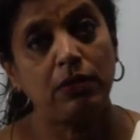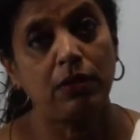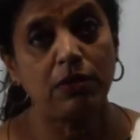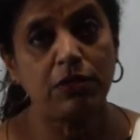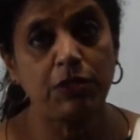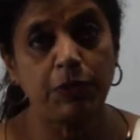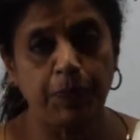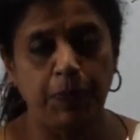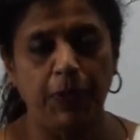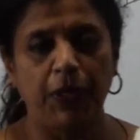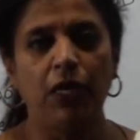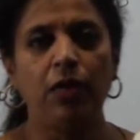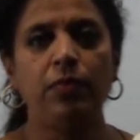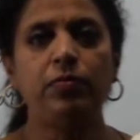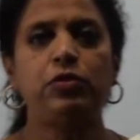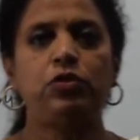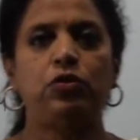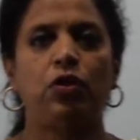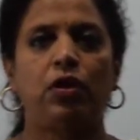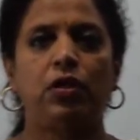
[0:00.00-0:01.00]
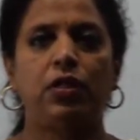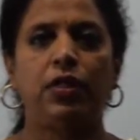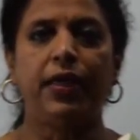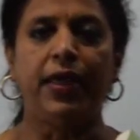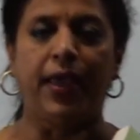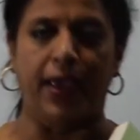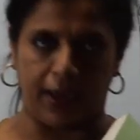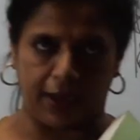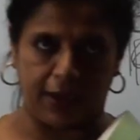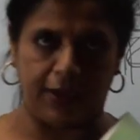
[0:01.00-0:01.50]
sperms of the
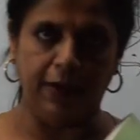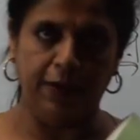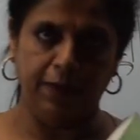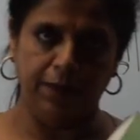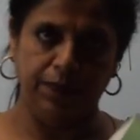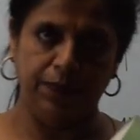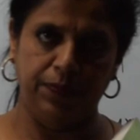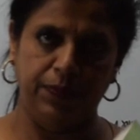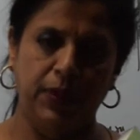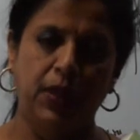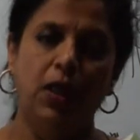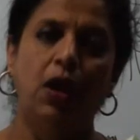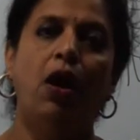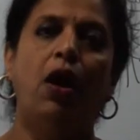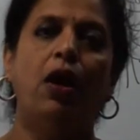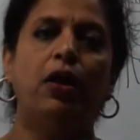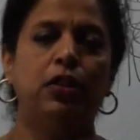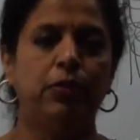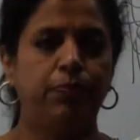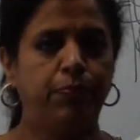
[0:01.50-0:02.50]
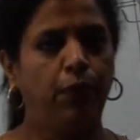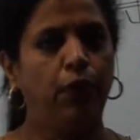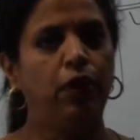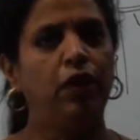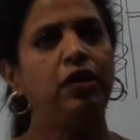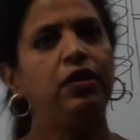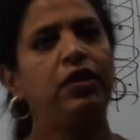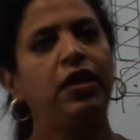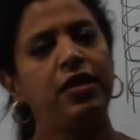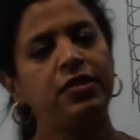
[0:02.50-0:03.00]
egg or the
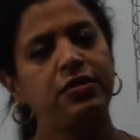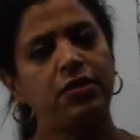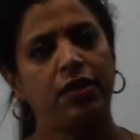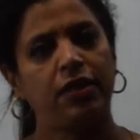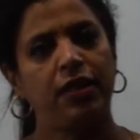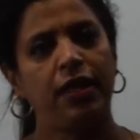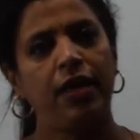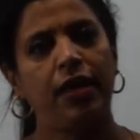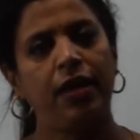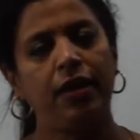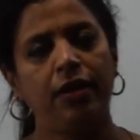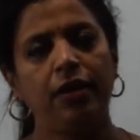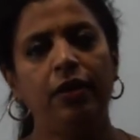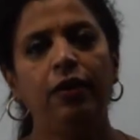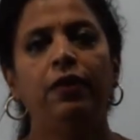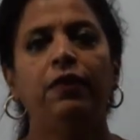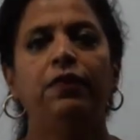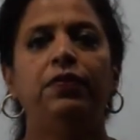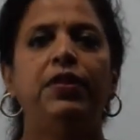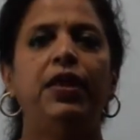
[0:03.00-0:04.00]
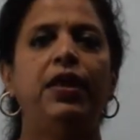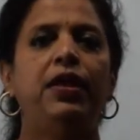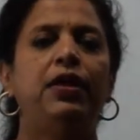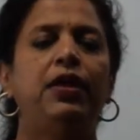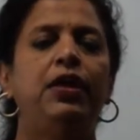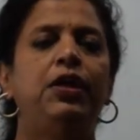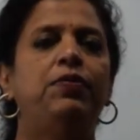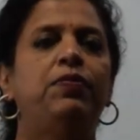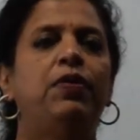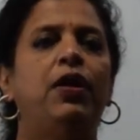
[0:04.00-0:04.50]
pollen grains of the egg, then
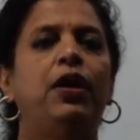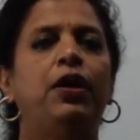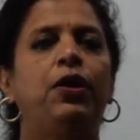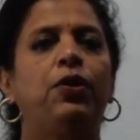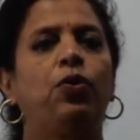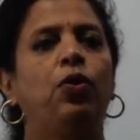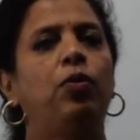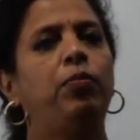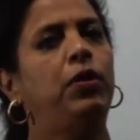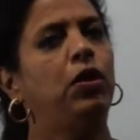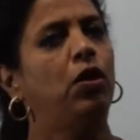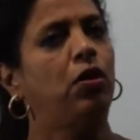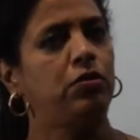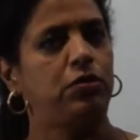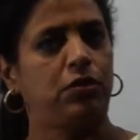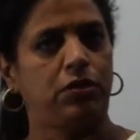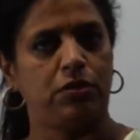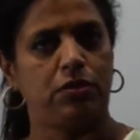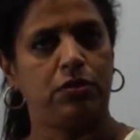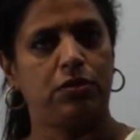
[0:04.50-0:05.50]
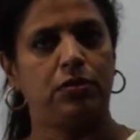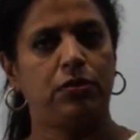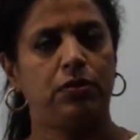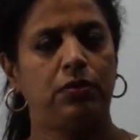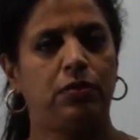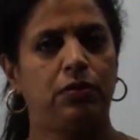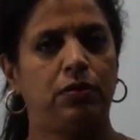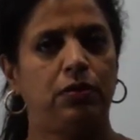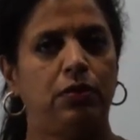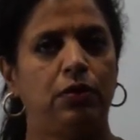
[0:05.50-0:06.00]
it will undergo meiosis.
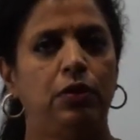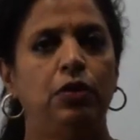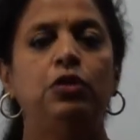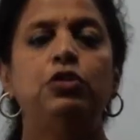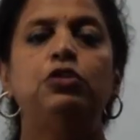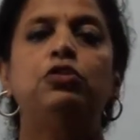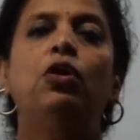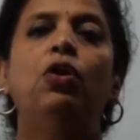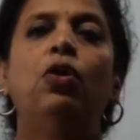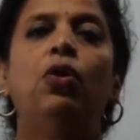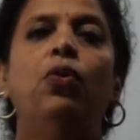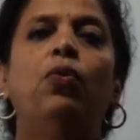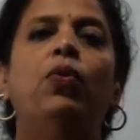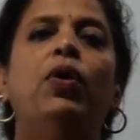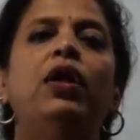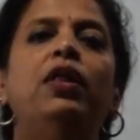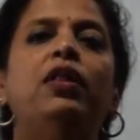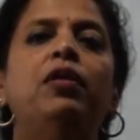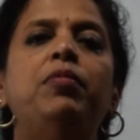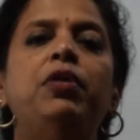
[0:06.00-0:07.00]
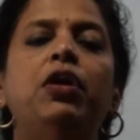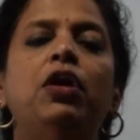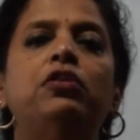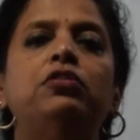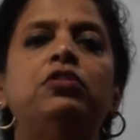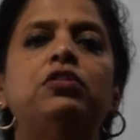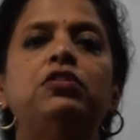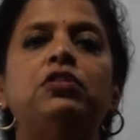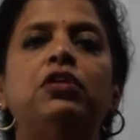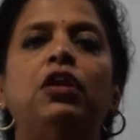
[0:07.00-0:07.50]
So what is the
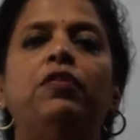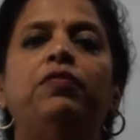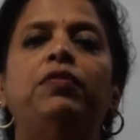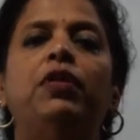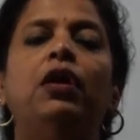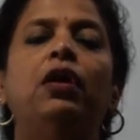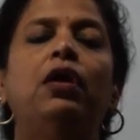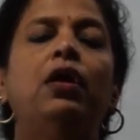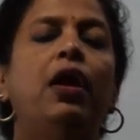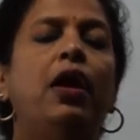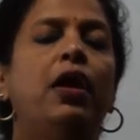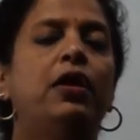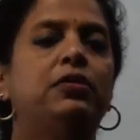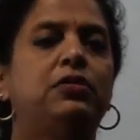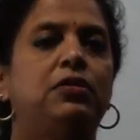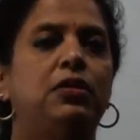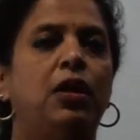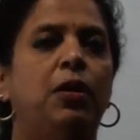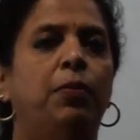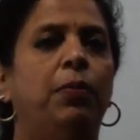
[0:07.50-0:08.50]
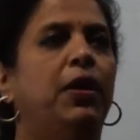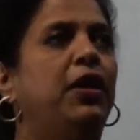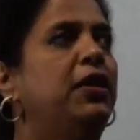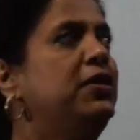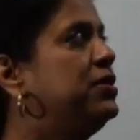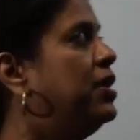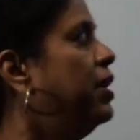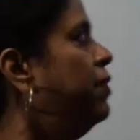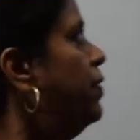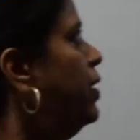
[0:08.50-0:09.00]
meiosis? If the X number
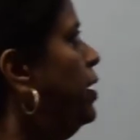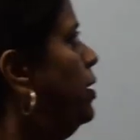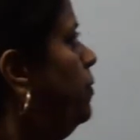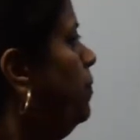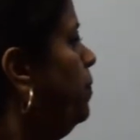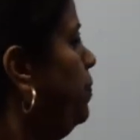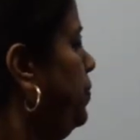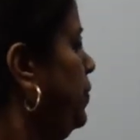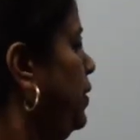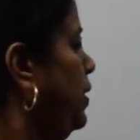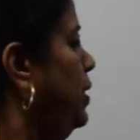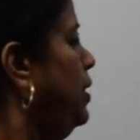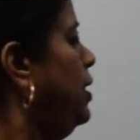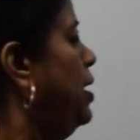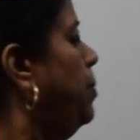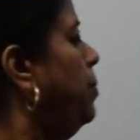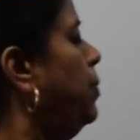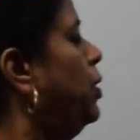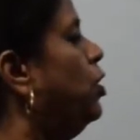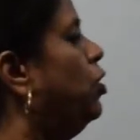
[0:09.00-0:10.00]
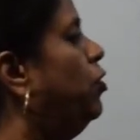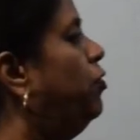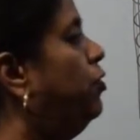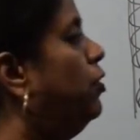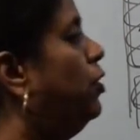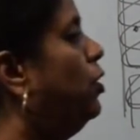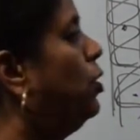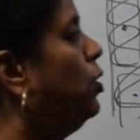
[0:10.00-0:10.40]
is given, number of